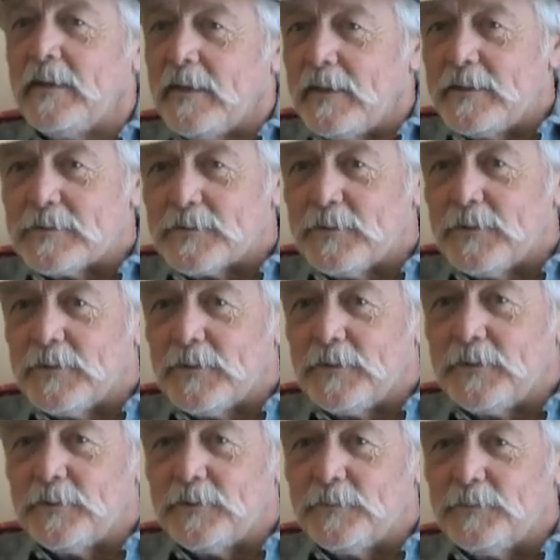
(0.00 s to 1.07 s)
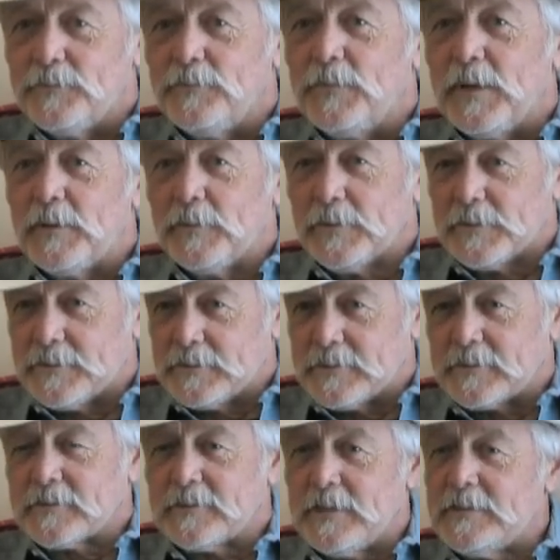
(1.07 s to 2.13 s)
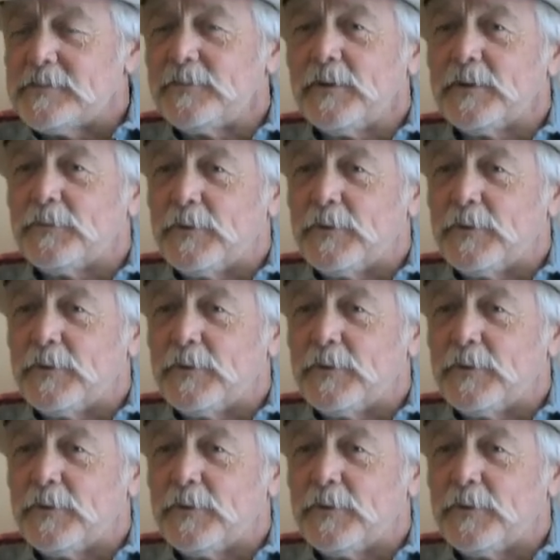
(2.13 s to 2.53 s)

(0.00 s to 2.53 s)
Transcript: he's going to be able to successfully